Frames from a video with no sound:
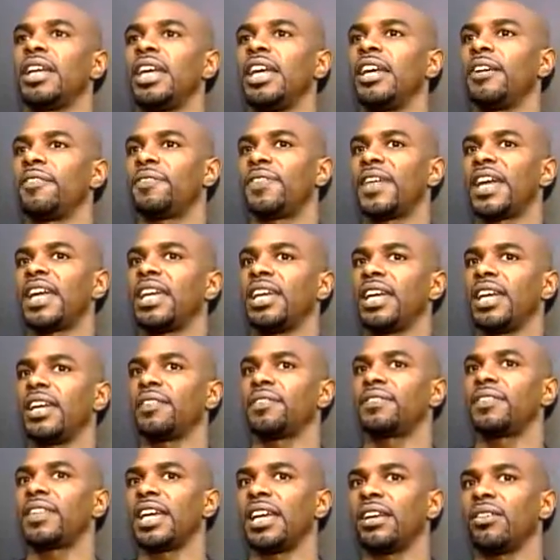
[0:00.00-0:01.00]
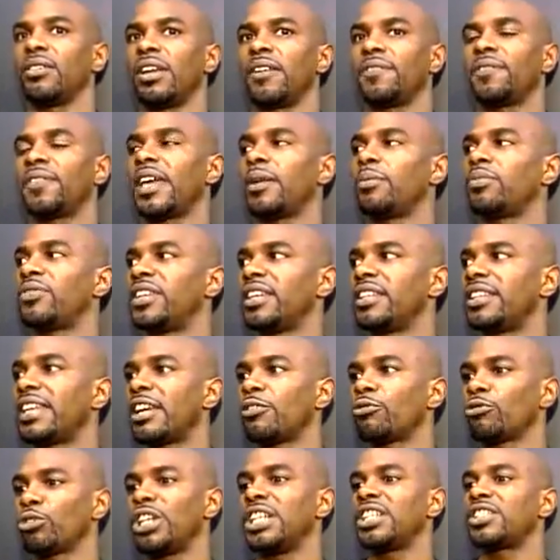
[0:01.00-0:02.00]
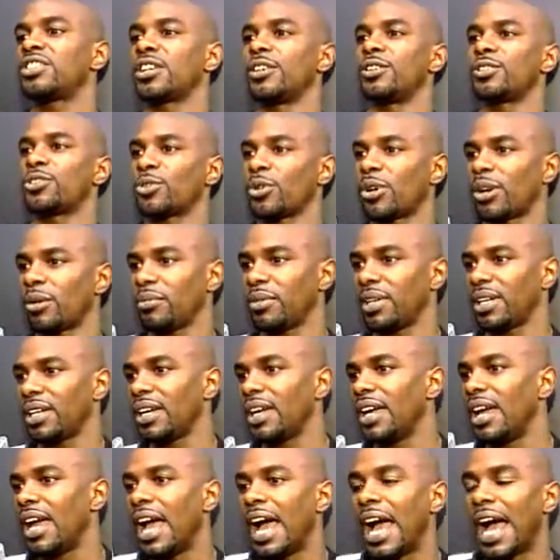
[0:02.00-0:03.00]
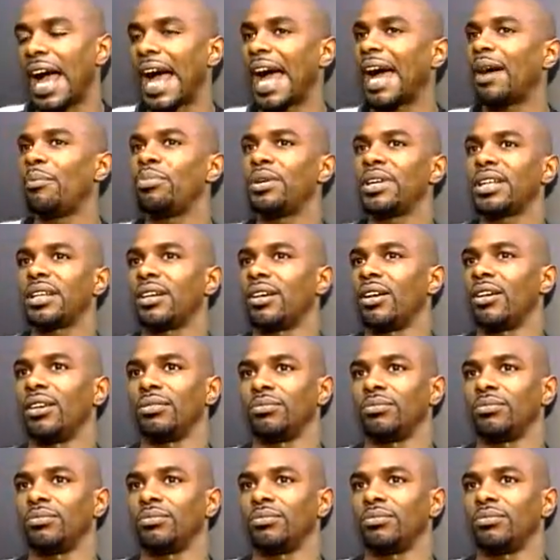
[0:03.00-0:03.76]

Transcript: If they did their research on me, I've been